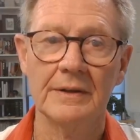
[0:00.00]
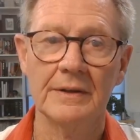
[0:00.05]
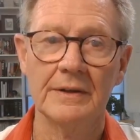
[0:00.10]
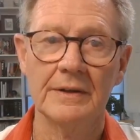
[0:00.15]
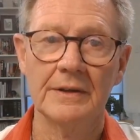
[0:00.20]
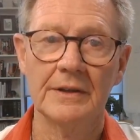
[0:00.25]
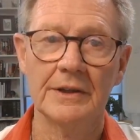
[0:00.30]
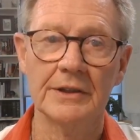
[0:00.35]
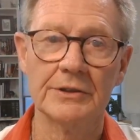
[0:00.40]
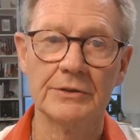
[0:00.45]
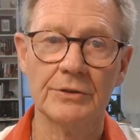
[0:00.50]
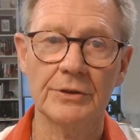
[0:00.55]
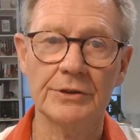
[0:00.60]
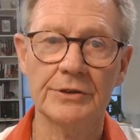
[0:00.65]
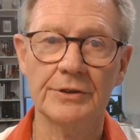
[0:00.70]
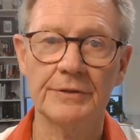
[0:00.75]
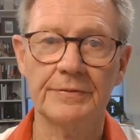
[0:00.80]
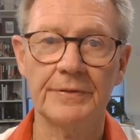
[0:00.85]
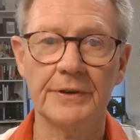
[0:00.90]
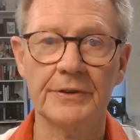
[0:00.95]
His
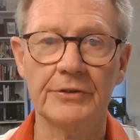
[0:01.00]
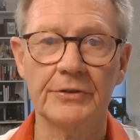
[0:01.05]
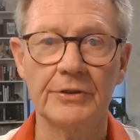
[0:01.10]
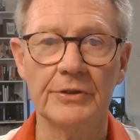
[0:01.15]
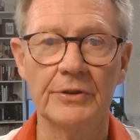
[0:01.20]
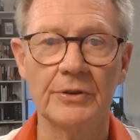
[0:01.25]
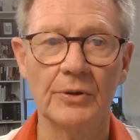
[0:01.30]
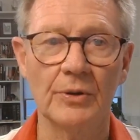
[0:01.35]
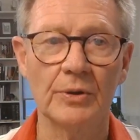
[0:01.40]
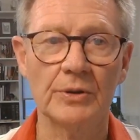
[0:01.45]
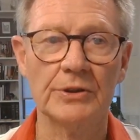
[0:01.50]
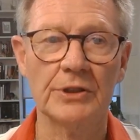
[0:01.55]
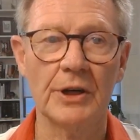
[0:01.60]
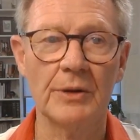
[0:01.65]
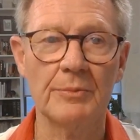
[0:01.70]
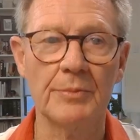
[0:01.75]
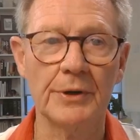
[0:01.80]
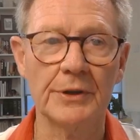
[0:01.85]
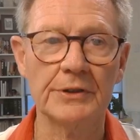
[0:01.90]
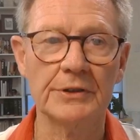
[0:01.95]
crucifixion also
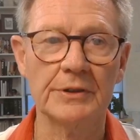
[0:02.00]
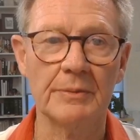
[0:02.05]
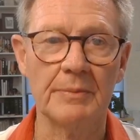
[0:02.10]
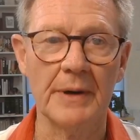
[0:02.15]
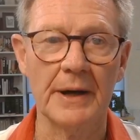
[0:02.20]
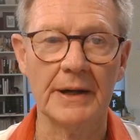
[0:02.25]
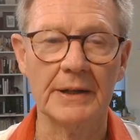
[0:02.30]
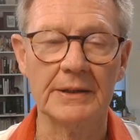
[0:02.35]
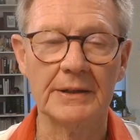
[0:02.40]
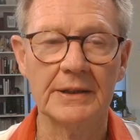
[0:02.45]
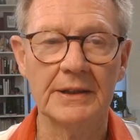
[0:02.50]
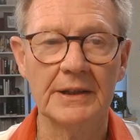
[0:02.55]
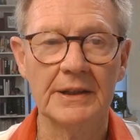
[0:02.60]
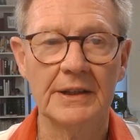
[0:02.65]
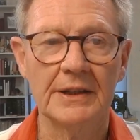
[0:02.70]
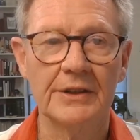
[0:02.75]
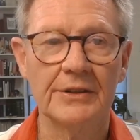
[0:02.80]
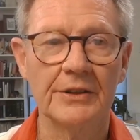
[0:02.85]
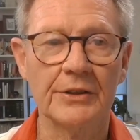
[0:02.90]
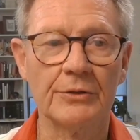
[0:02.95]
brings about
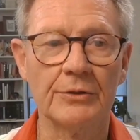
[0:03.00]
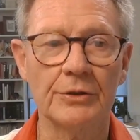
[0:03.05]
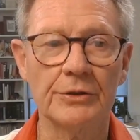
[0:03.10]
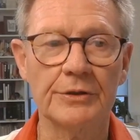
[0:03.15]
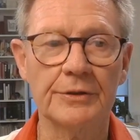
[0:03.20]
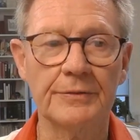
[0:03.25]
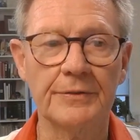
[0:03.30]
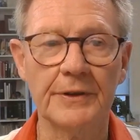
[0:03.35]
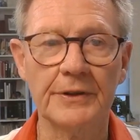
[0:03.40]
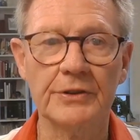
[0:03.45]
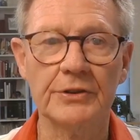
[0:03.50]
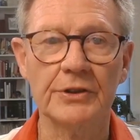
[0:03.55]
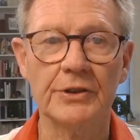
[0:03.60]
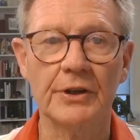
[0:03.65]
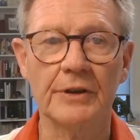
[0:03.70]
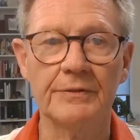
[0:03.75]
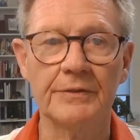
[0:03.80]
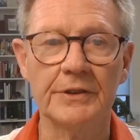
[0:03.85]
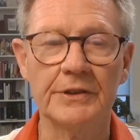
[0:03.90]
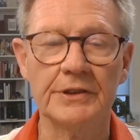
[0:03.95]
the crucifixion
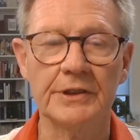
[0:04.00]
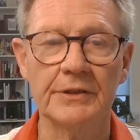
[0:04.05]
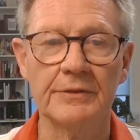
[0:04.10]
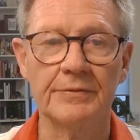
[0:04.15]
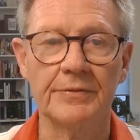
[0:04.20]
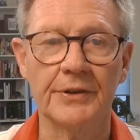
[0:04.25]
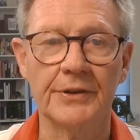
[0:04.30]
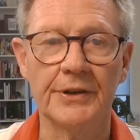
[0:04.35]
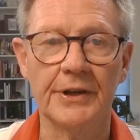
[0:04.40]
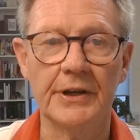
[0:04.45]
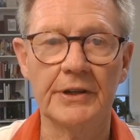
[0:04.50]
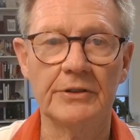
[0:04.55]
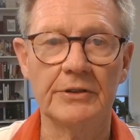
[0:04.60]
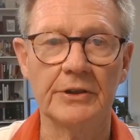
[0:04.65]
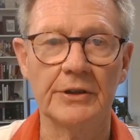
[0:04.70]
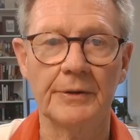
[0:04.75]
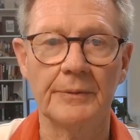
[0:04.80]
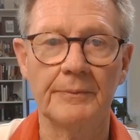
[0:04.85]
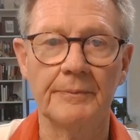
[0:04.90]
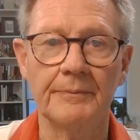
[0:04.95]
of the sinful
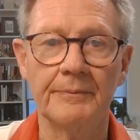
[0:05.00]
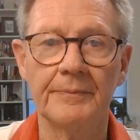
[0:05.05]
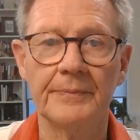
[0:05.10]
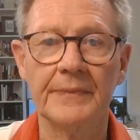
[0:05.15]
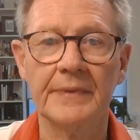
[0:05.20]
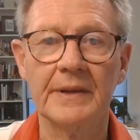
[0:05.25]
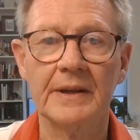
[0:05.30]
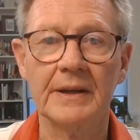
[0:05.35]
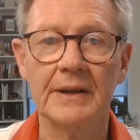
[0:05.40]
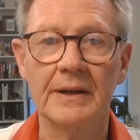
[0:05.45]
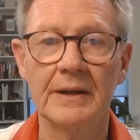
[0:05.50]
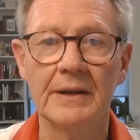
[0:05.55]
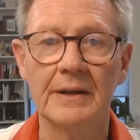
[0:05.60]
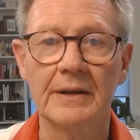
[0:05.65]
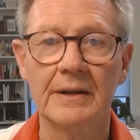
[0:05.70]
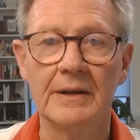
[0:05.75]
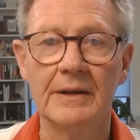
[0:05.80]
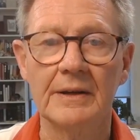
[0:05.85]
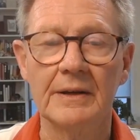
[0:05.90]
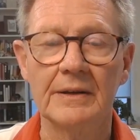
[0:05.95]
nature.
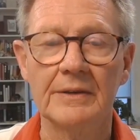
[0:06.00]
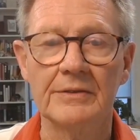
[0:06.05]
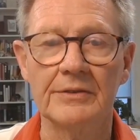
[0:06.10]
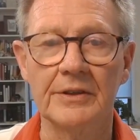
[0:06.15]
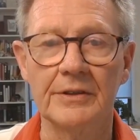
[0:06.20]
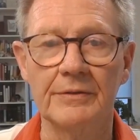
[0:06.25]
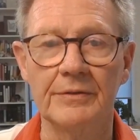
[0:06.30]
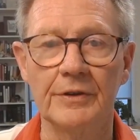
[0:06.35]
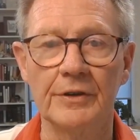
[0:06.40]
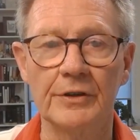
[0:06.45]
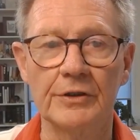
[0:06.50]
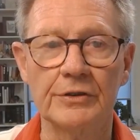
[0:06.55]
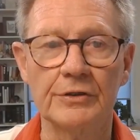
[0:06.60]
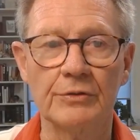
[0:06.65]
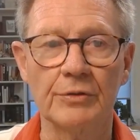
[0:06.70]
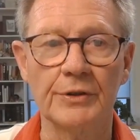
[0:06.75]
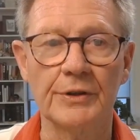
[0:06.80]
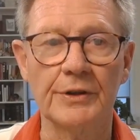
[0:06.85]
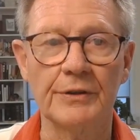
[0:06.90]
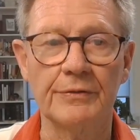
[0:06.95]
See verse
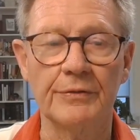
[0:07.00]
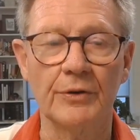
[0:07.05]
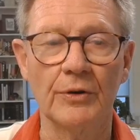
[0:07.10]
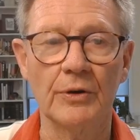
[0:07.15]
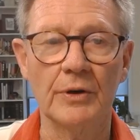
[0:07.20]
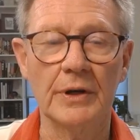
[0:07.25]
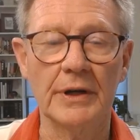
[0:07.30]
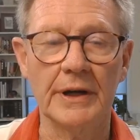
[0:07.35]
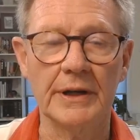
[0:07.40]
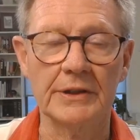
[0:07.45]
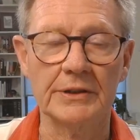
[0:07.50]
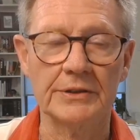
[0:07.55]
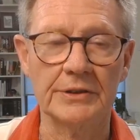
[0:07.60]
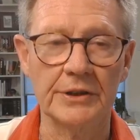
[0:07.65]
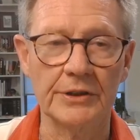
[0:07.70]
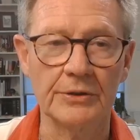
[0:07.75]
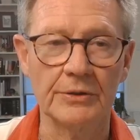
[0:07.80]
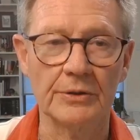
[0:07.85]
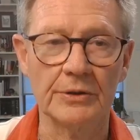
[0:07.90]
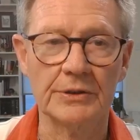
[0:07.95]
24 and
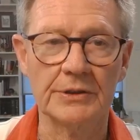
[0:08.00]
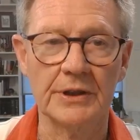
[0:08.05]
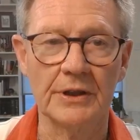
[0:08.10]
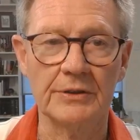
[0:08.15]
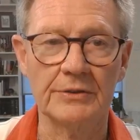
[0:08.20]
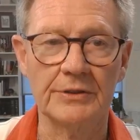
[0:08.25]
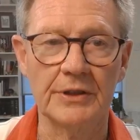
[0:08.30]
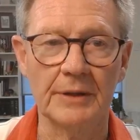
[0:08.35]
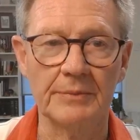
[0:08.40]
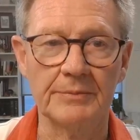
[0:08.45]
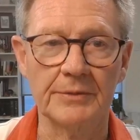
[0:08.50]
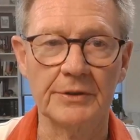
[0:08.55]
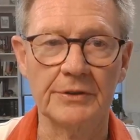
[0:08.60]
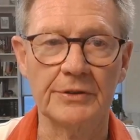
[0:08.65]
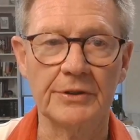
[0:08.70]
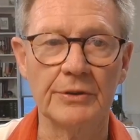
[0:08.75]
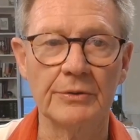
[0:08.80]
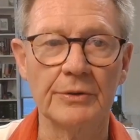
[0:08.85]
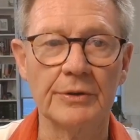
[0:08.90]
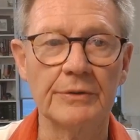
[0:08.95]
see also chapter
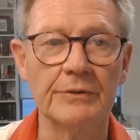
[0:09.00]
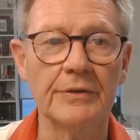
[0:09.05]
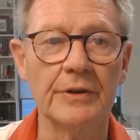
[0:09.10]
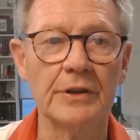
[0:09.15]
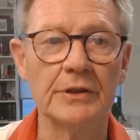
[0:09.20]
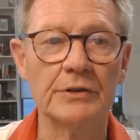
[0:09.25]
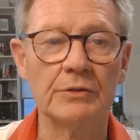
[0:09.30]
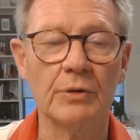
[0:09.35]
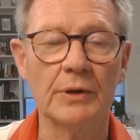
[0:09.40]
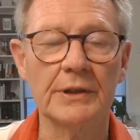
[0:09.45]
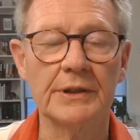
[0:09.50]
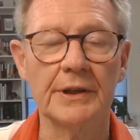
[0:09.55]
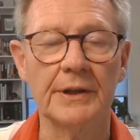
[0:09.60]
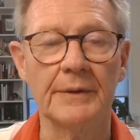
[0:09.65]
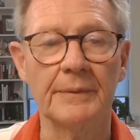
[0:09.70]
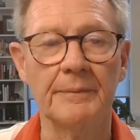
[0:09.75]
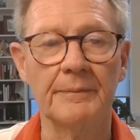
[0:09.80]
2 and verse 20.